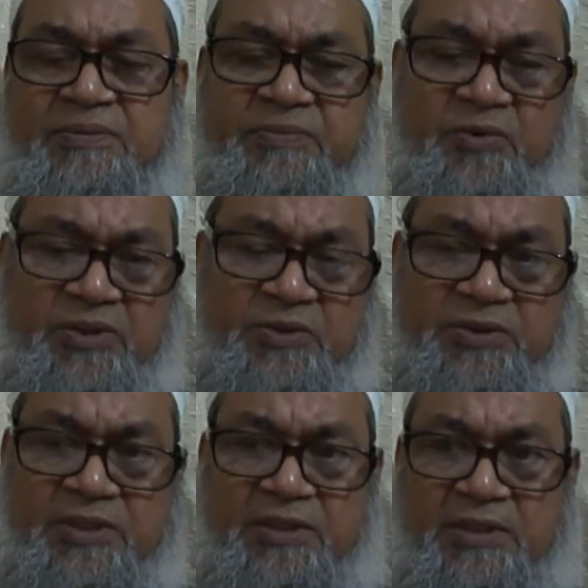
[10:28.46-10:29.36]

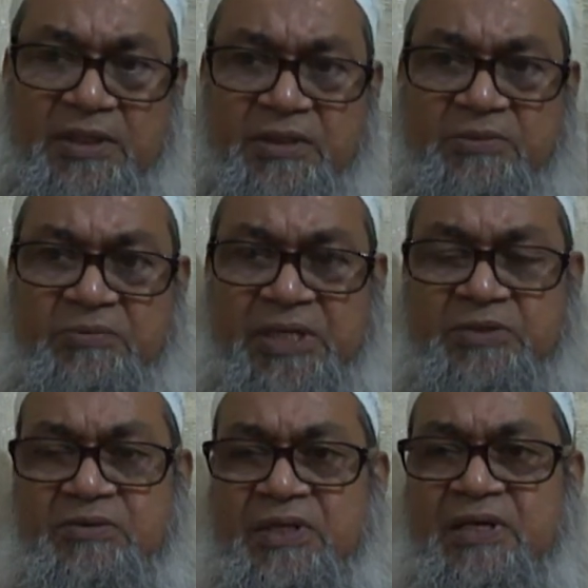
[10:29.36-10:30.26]
produce
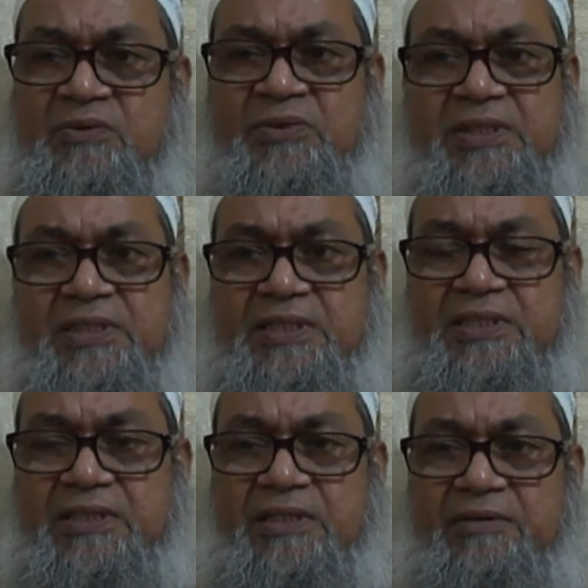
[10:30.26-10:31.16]
muscular
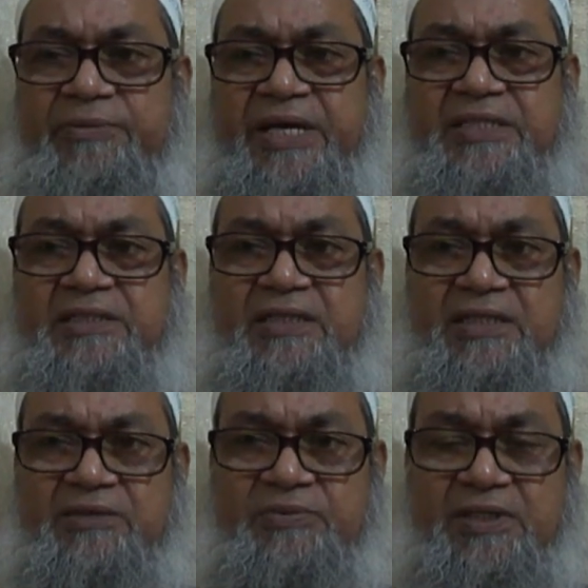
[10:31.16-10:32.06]
weakness, myasthenic
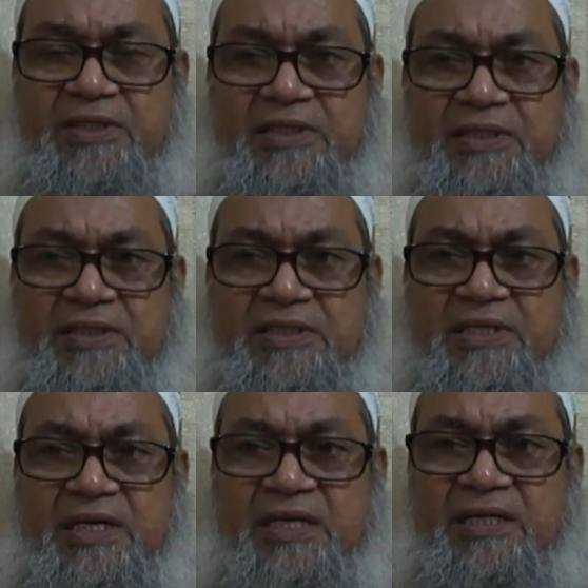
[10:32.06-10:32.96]
effect. This
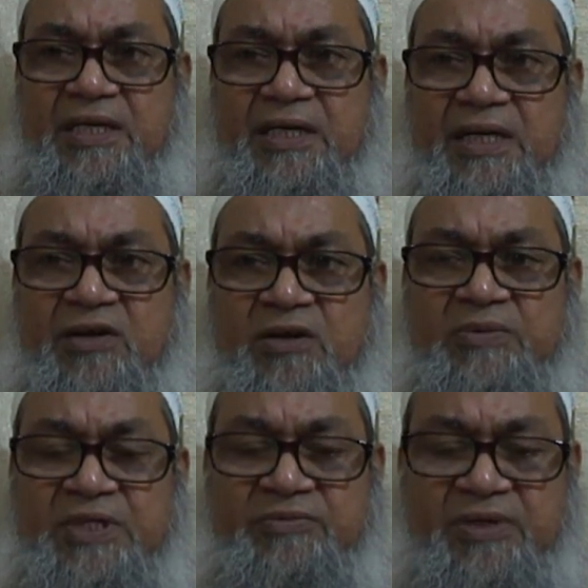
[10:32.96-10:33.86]
drug cannot be
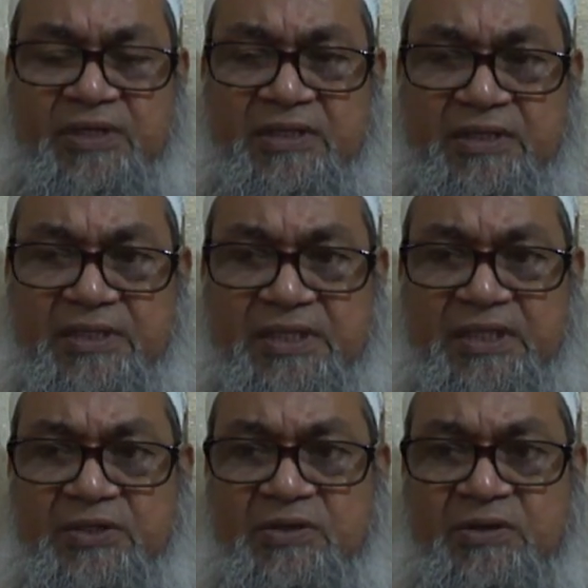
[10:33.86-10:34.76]
given in
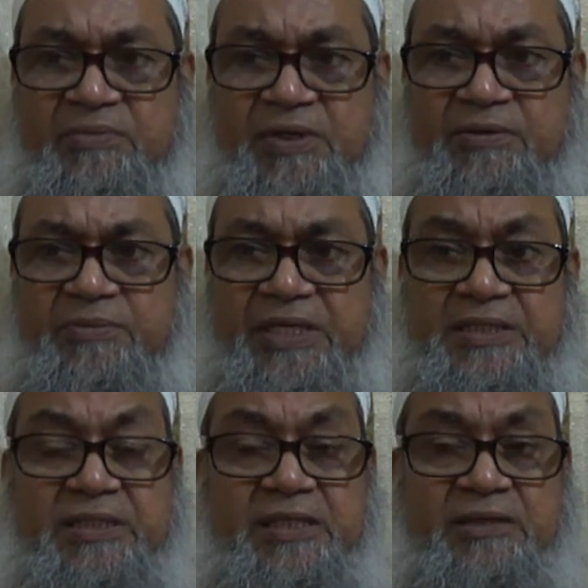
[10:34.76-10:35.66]
case of
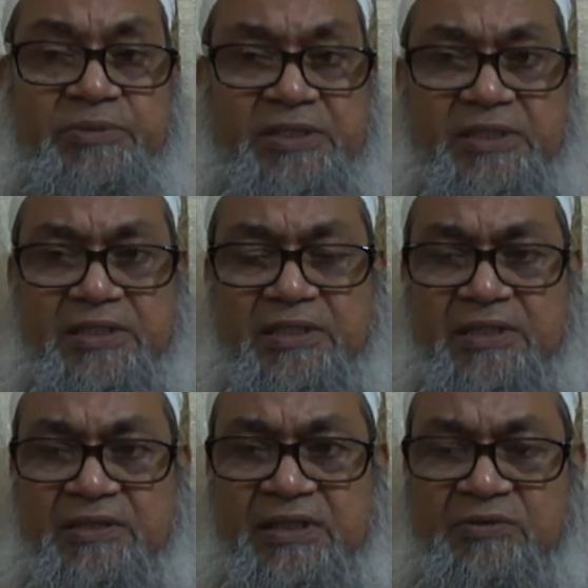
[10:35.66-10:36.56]
myasthenic patient.
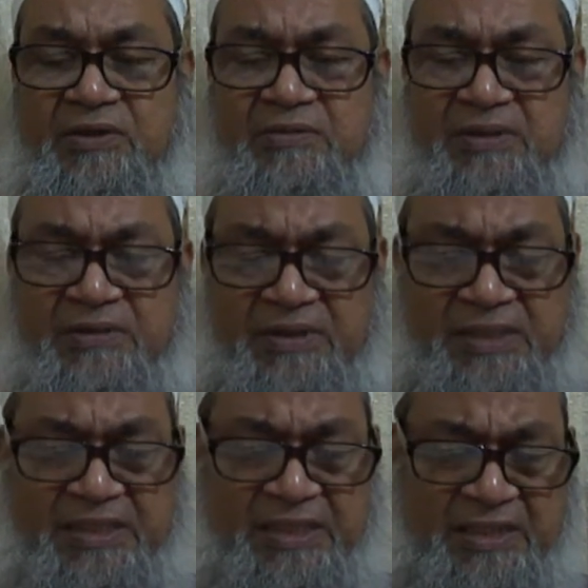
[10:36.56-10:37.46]
It will,
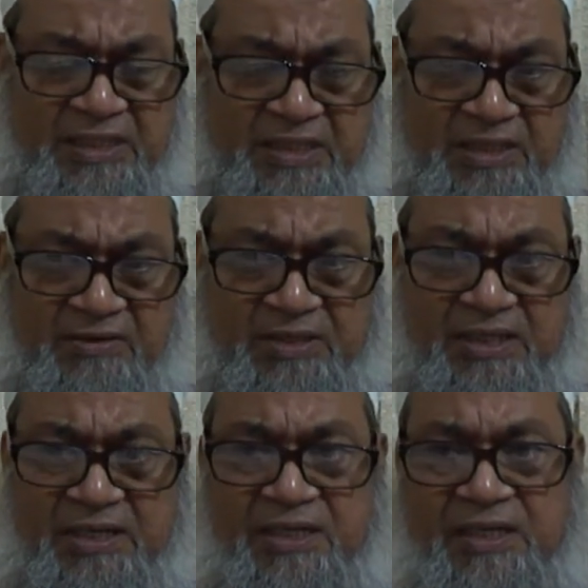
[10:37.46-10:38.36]
in this
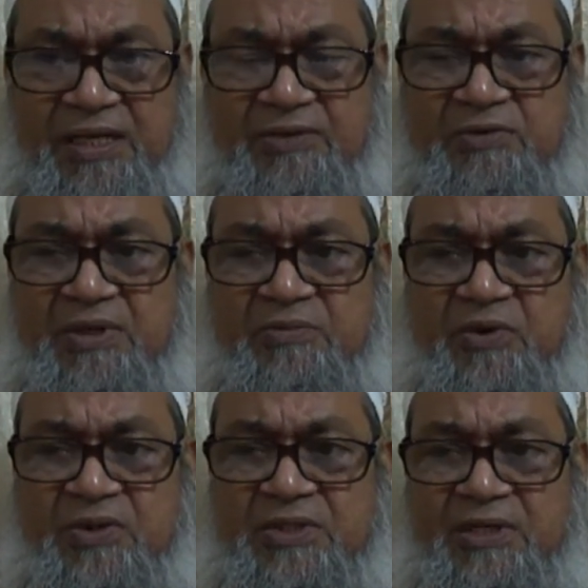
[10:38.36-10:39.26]
situation, it will
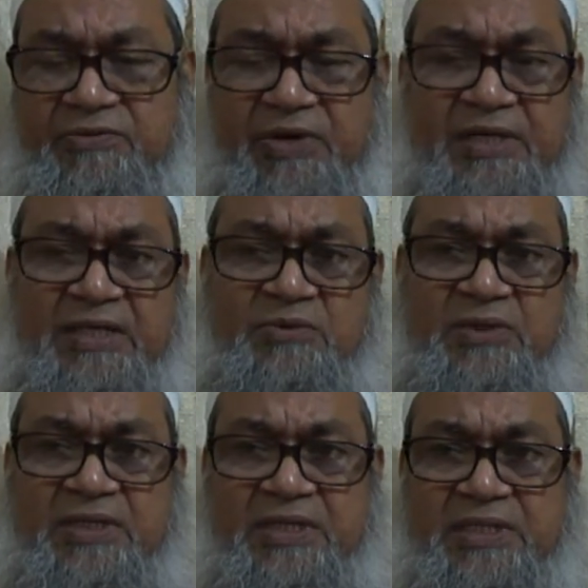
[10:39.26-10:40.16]
cause further
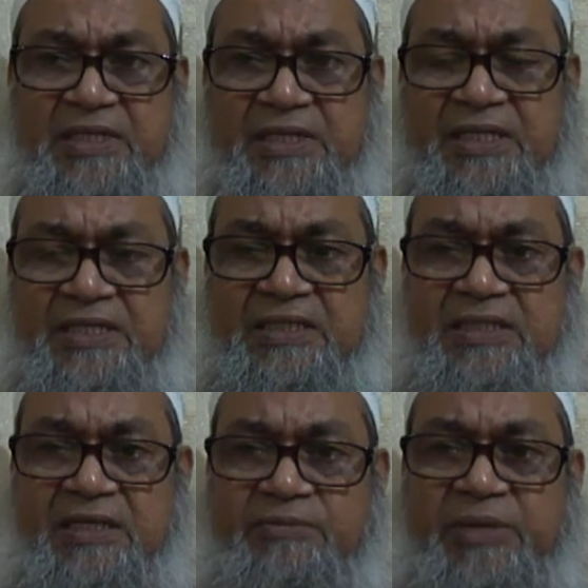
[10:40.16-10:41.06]
weakness, that is
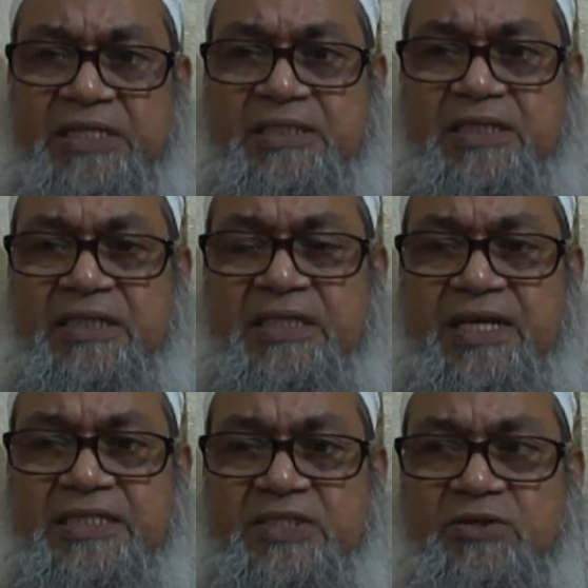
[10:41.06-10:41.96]
myasthenic
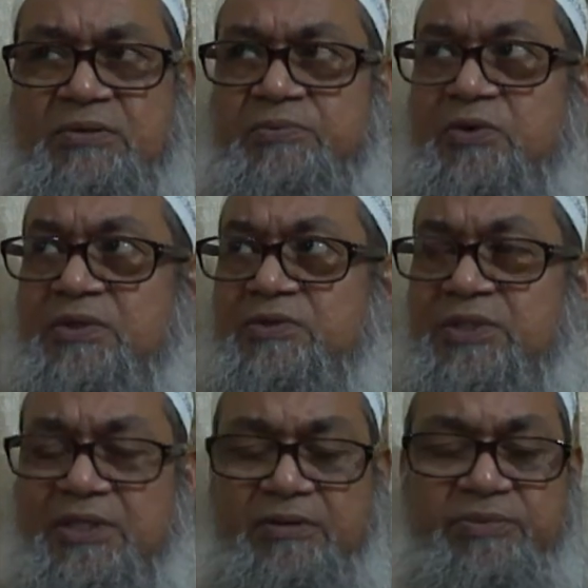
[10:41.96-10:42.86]
crisis will be produced
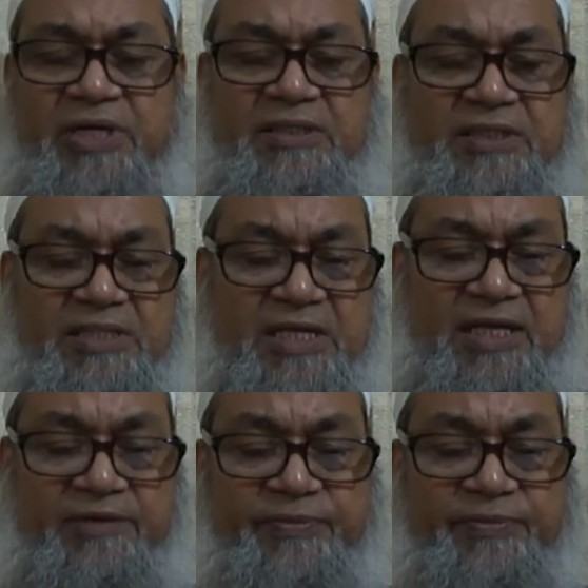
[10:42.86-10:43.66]
by this drug.